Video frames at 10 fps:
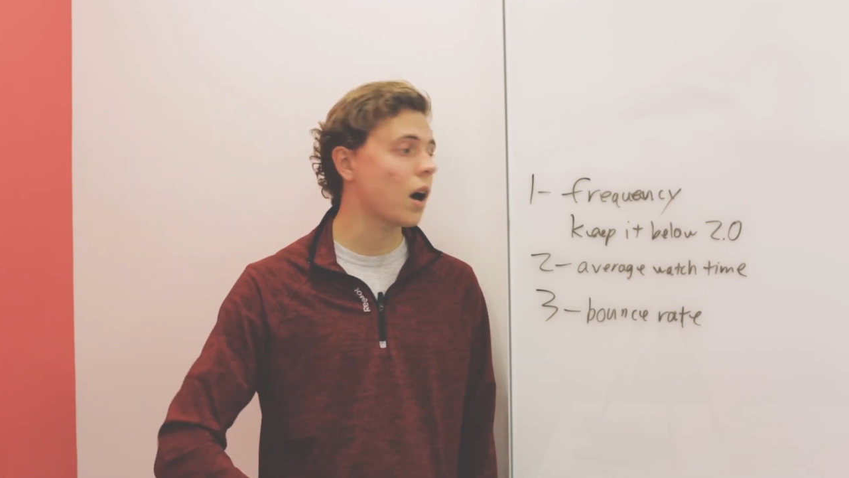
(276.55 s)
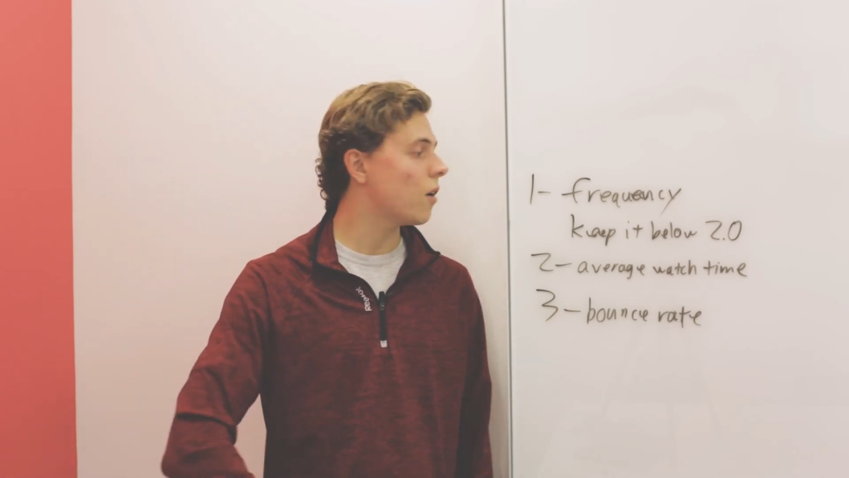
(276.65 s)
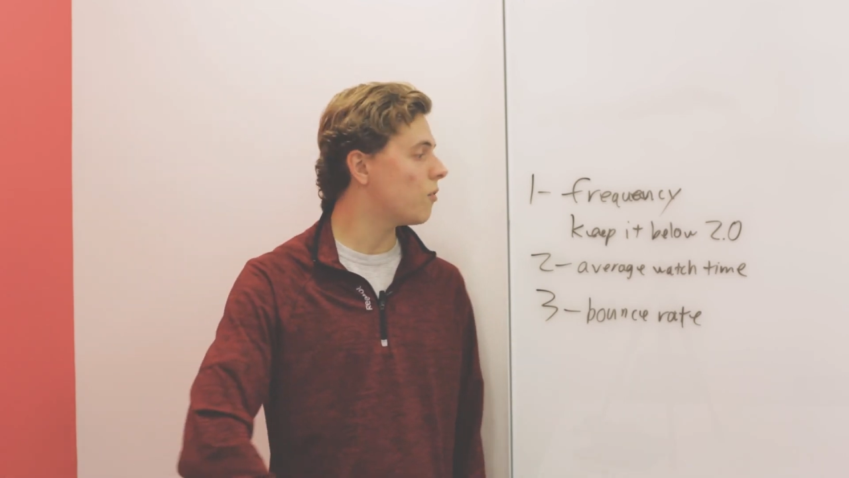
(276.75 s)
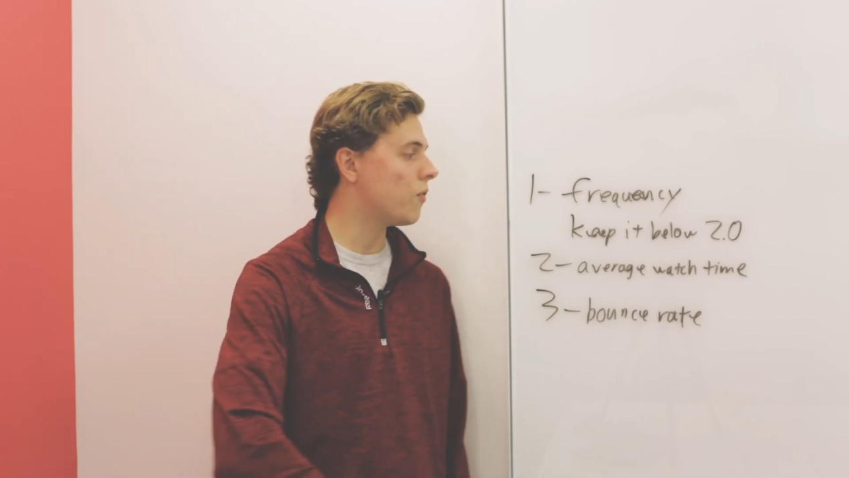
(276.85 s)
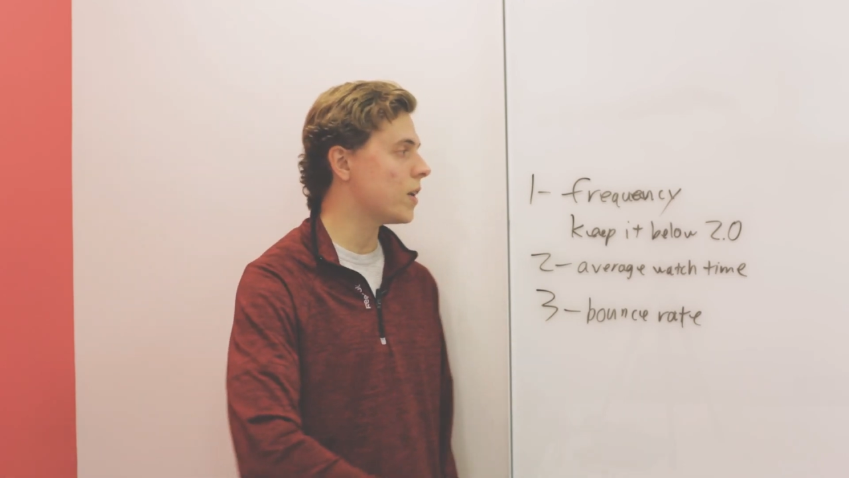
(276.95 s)

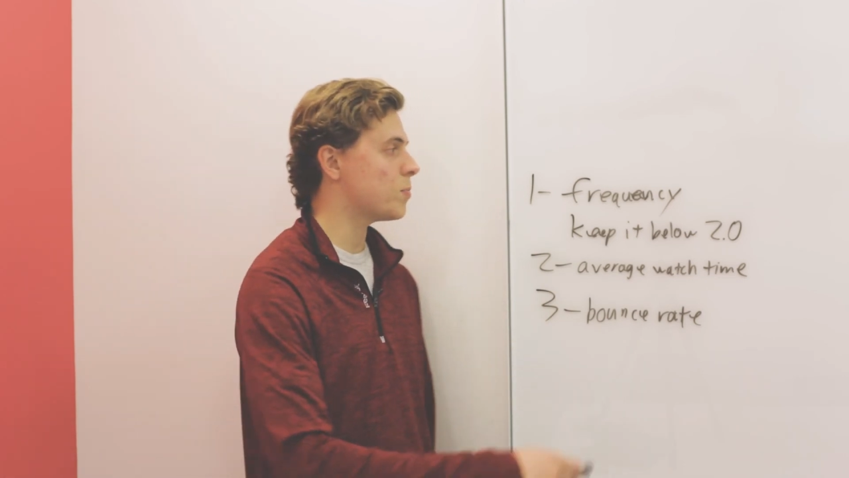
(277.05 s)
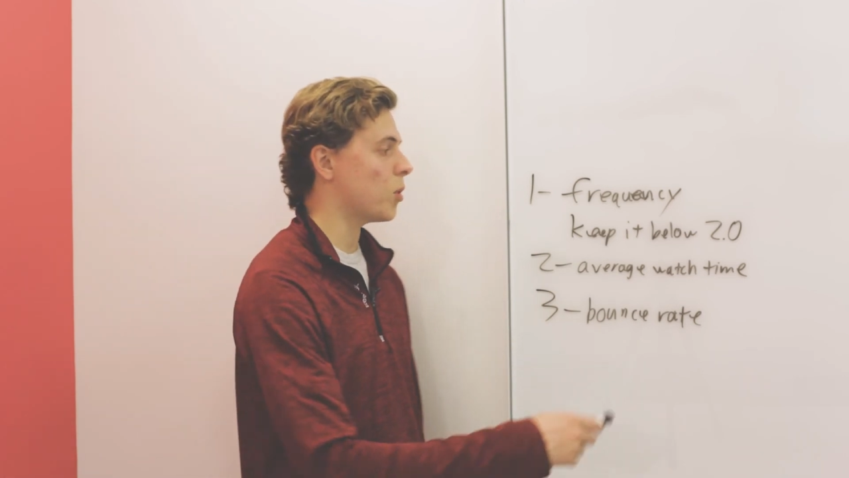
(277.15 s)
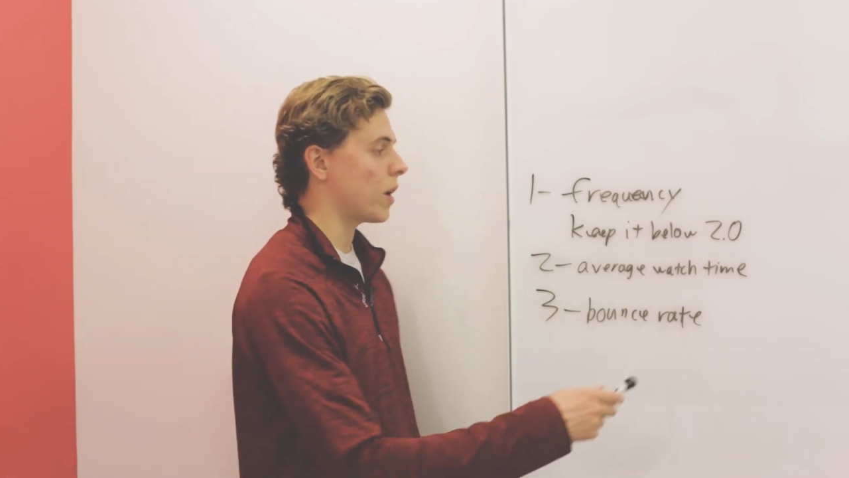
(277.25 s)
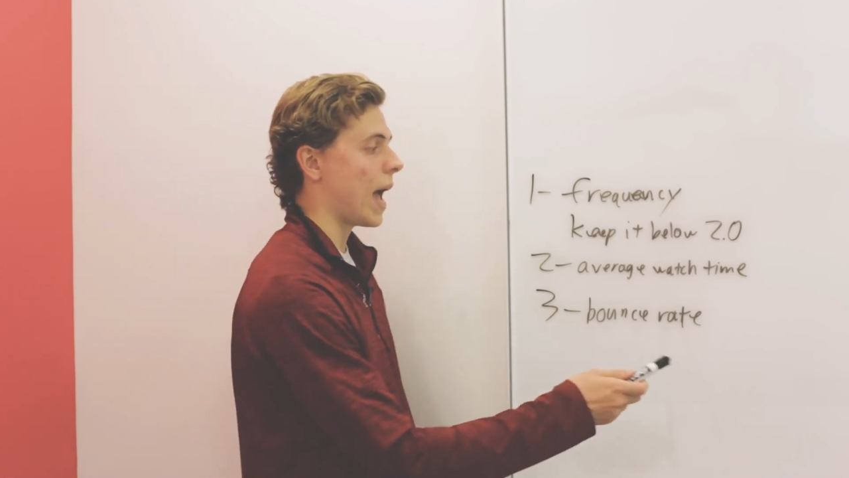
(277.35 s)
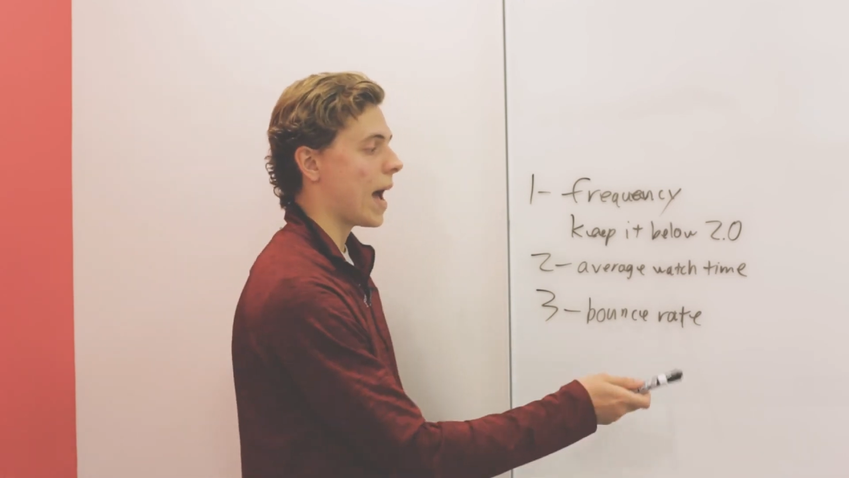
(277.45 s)
of
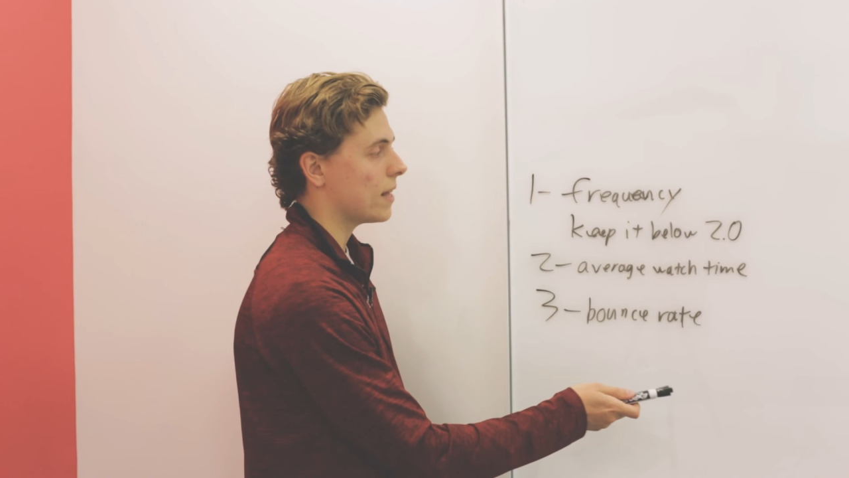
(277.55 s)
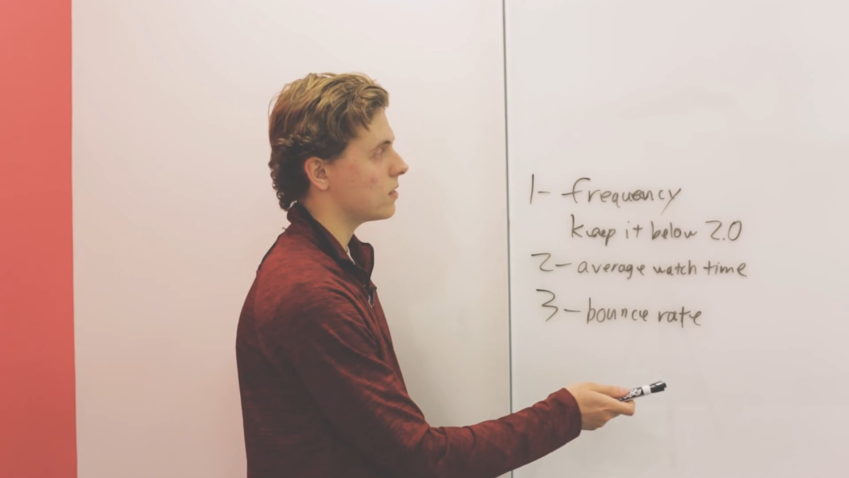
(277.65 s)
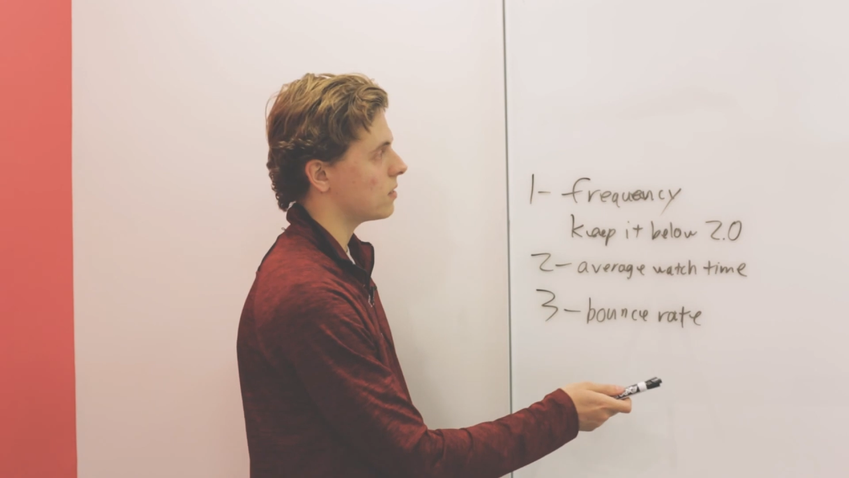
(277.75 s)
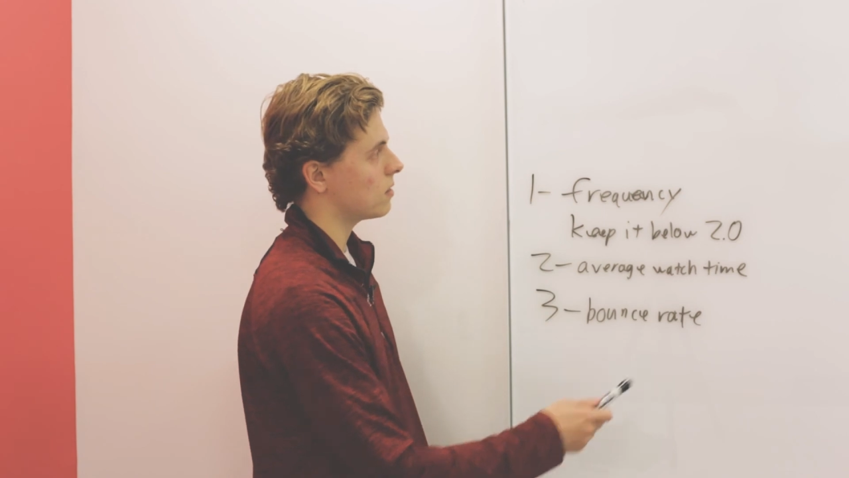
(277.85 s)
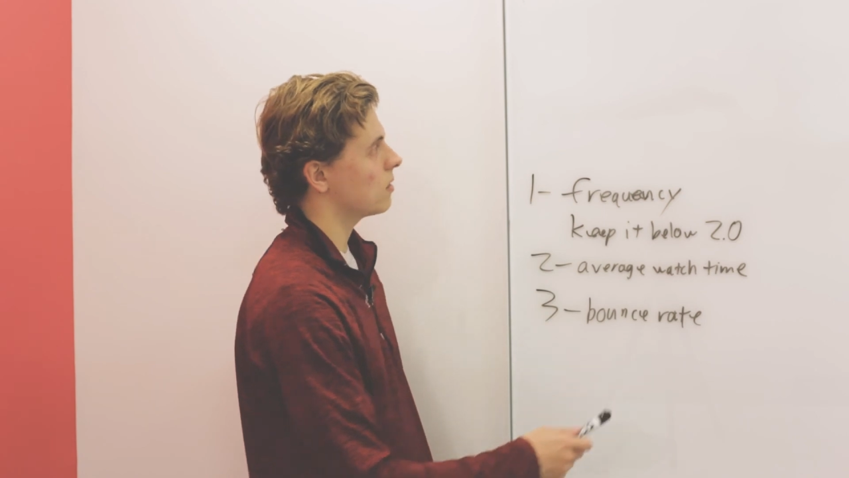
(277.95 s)
Facebook
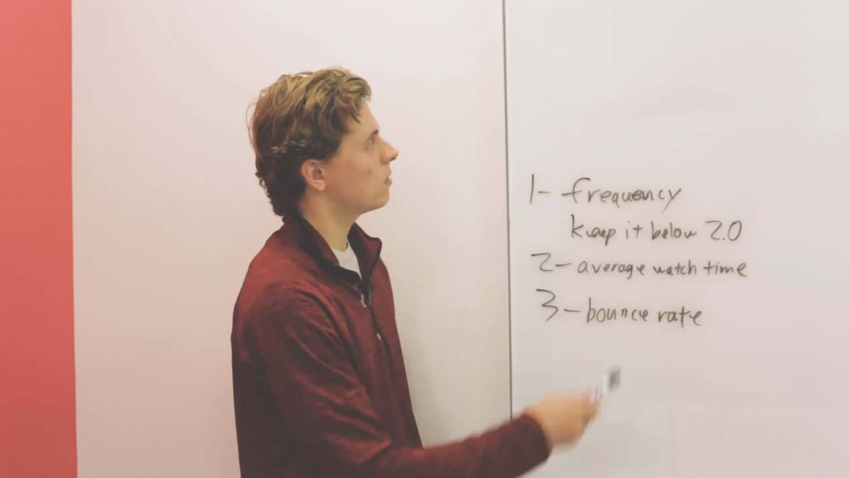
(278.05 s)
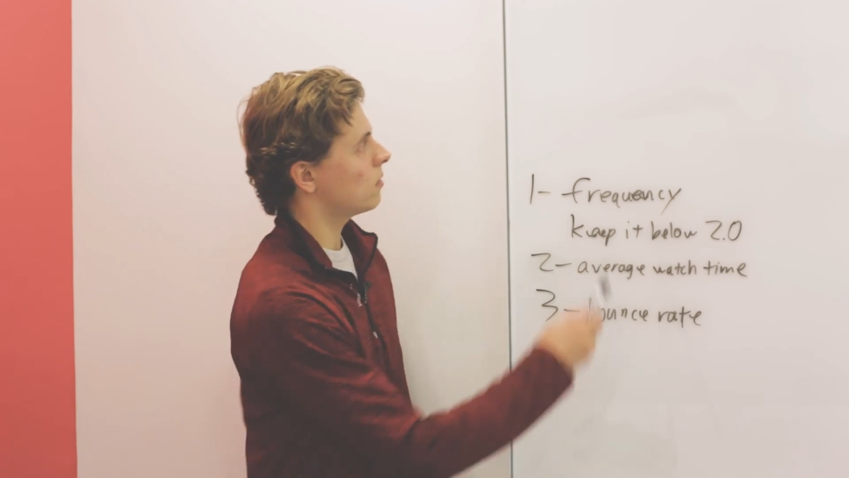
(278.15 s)
Ads